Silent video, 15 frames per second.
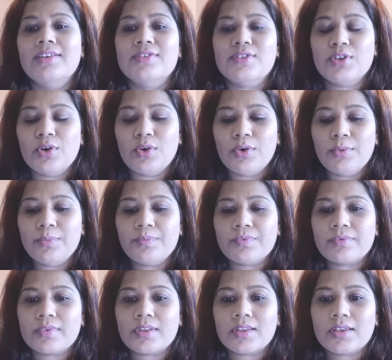So
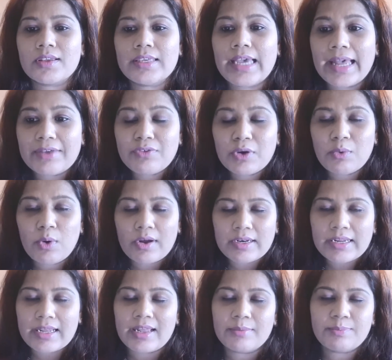yeah, if I want,
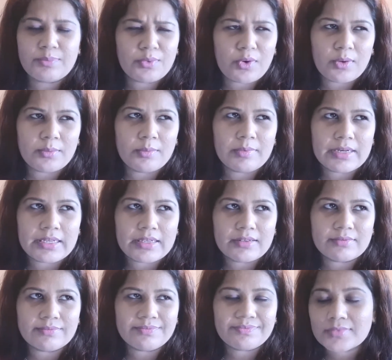I probably,